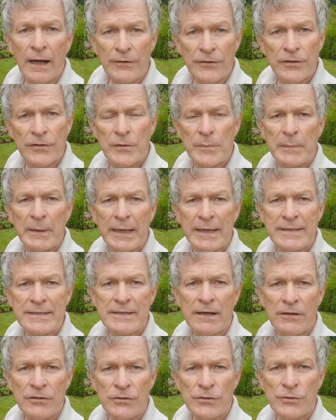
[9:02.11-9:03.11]
Another place
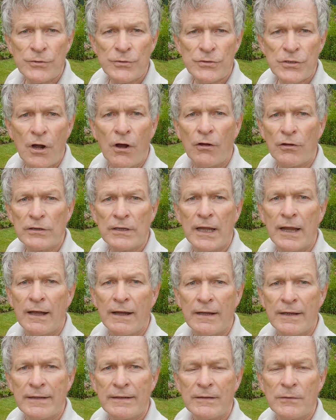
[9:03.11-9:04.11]
I used
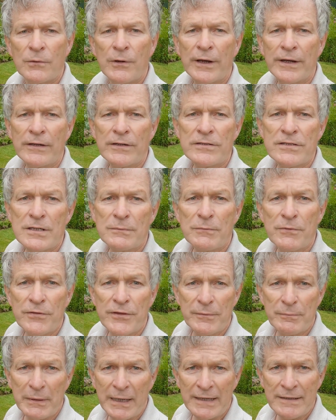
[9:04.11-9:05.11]
online where I got some of
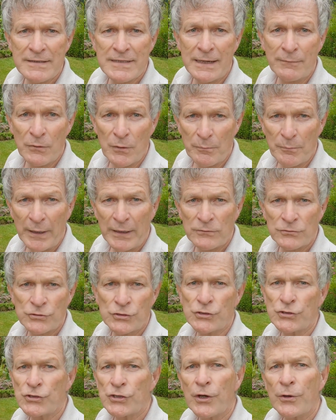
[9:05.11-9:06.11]
the plants I'm about
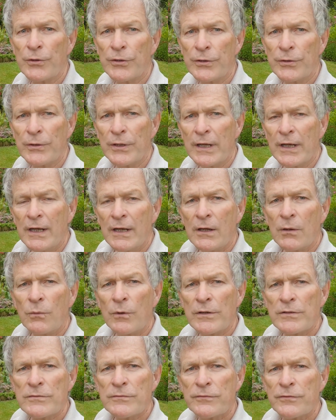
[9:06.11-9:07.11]
to show you
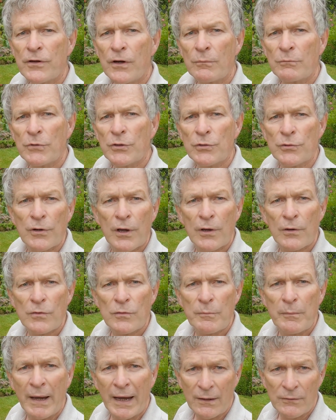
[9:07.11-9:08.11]
was from Grow
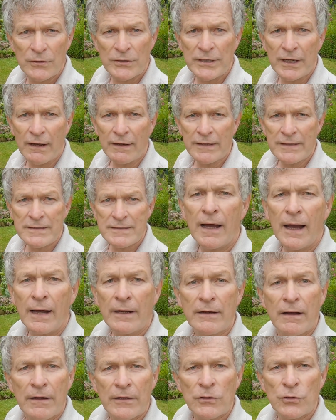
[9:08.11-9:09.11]
Paradise, a
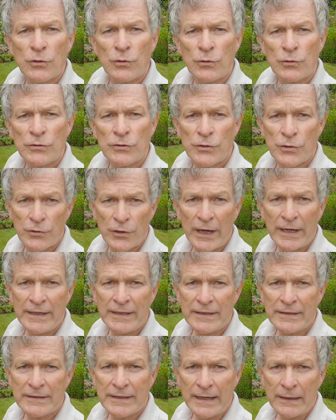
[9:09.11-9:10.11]
guy called
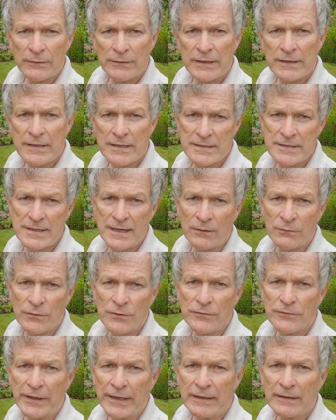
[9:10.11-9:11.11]
Craig down in the south
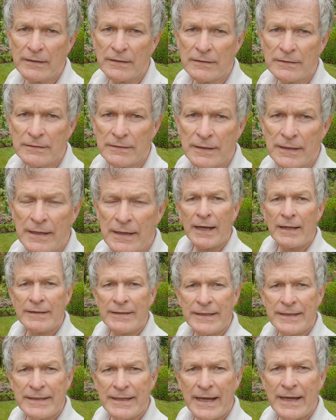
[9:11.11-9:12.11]
of England. And
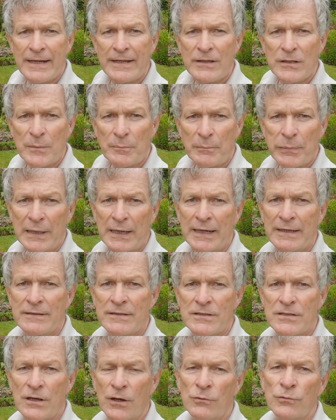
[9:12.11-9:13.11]
again, the
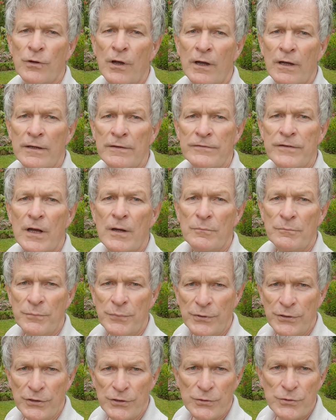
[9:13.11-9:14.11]
plants arrived
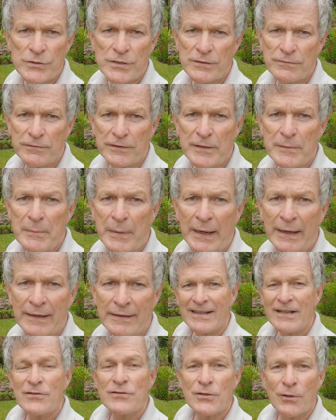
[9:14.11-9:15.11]
beautifully
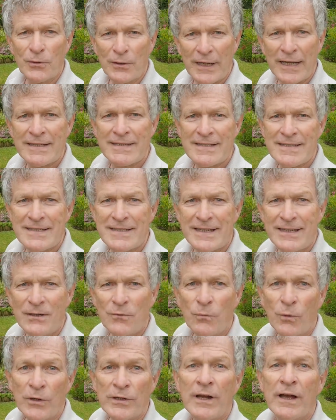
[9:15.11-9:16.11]
packed. So let's see
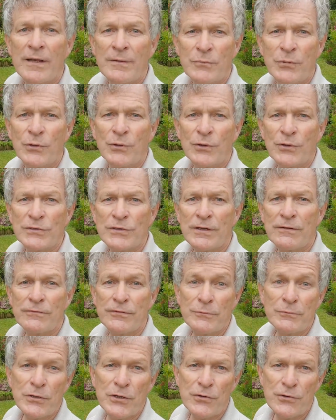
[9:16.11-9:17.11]
what I bought
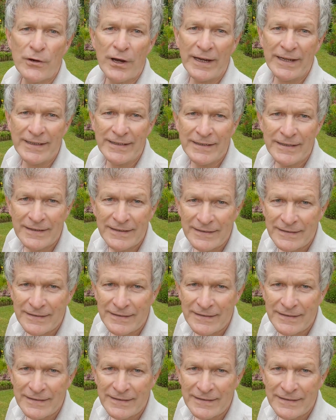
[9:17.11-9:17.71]
from Craig.